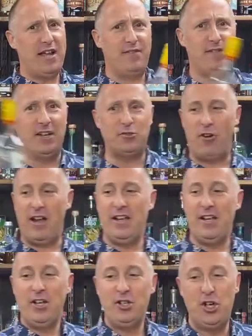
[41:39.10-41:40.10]
think that's right.
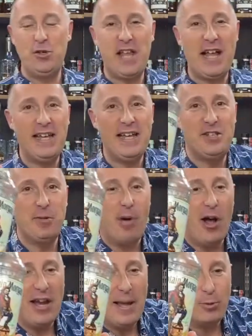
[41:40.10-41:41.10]
Tuesday is the
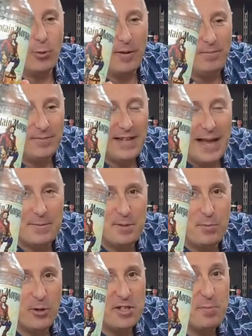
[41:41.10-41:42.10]
pineapple one, Captain
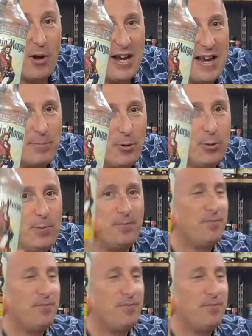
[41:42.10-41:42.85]
Morgan's pineapple.